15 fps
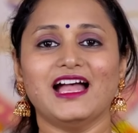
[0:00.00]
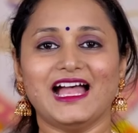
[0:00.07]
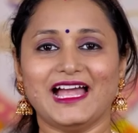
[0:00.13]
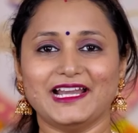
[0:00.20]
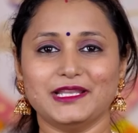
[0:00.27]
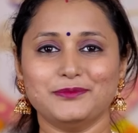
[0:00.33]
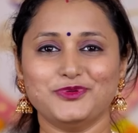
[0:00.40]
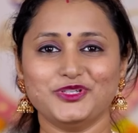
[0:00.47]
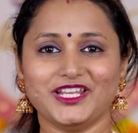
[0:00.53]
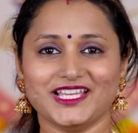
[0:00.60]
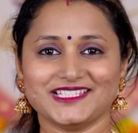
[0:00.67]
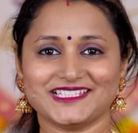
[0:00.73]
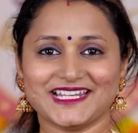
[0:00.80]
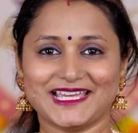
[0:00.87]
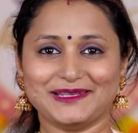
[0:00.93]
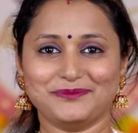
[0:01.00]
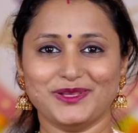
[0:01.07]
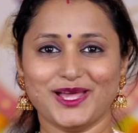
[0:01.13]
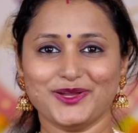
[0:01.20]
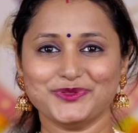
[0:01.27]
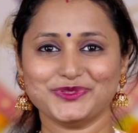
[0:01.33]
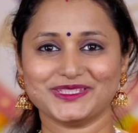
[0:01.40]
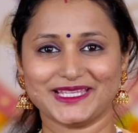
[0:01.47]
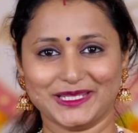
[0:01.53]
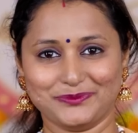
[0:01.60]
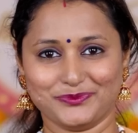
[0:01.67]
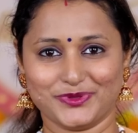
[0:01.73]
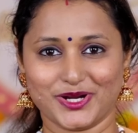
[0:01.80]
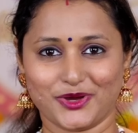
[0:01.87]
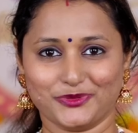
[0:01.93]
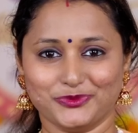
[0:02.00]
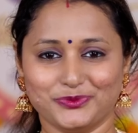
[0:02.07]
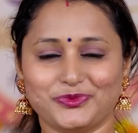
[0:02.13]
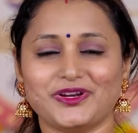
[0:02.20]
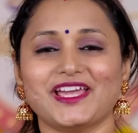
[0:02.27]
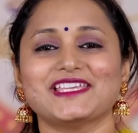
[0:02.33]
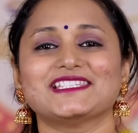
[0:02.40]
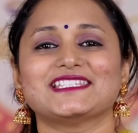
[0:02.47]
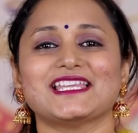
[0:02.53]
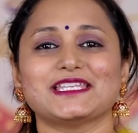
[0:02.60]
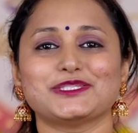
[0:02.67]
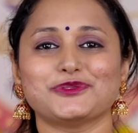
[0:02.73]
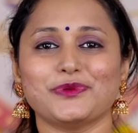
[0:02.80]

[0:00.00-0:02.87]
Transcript: and a butta style blouse in brown, priced at